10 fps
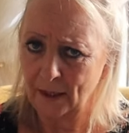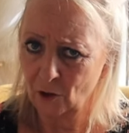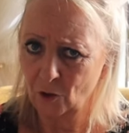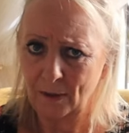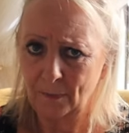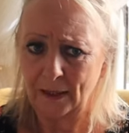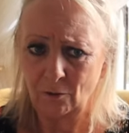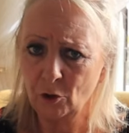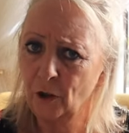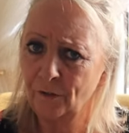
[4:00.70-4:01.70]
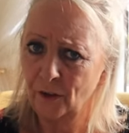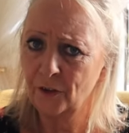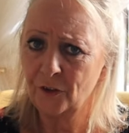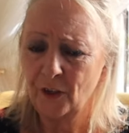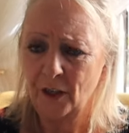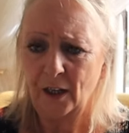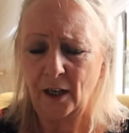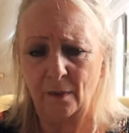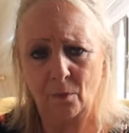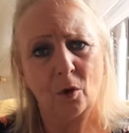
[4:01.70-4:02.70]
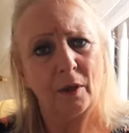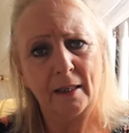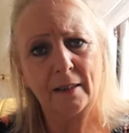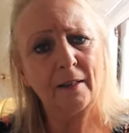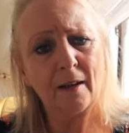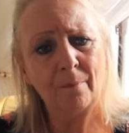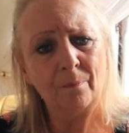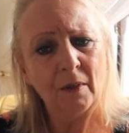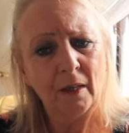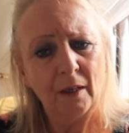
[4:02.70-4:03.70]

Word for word: extremely ruthless in what he's done,